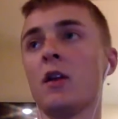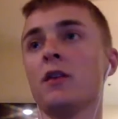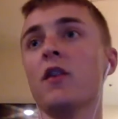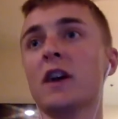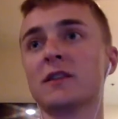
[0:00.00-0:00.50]

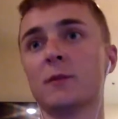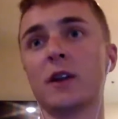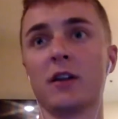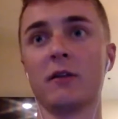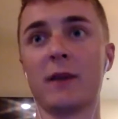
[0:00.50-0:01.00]
the less
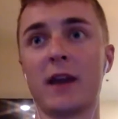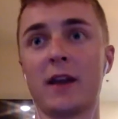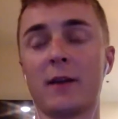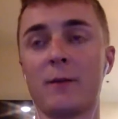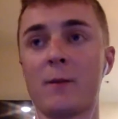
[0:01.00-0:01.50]
money you
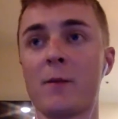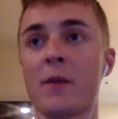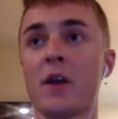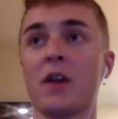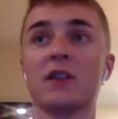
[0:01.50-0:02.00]
make,
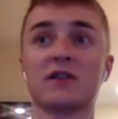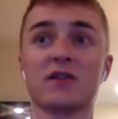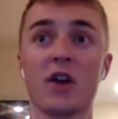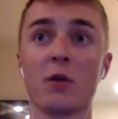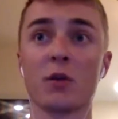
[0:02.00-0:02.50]
the
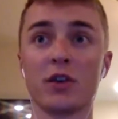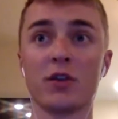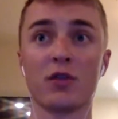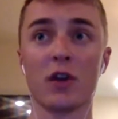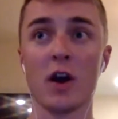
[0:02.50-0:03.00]
slower you
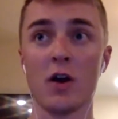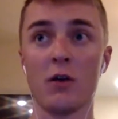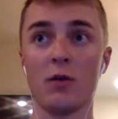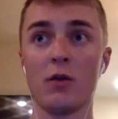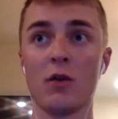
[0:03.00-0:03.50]

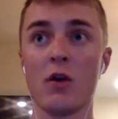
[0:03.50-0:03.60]
grow,